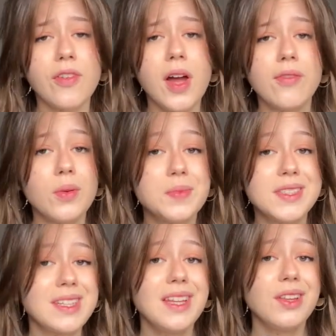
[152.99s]
5
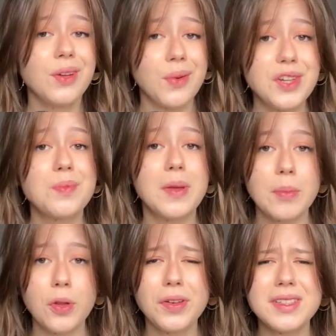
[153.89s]
obscenely rich
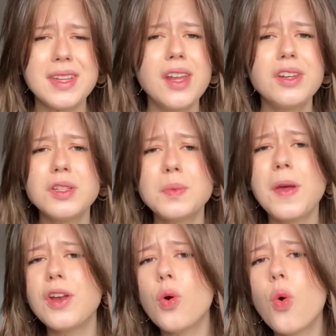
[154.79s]
people decided to
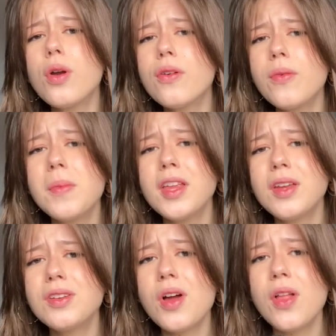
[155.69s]
spend
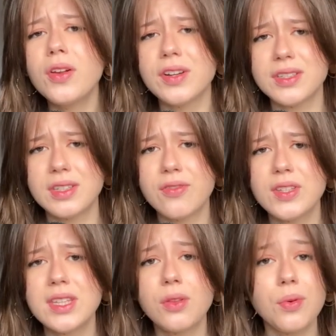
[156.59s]
$250,000 to
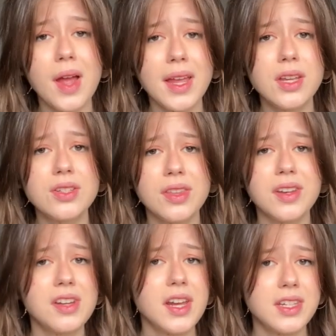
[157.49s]
visit the wreckage of the
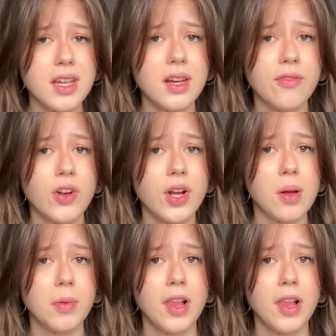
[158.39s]
Titanic for a couple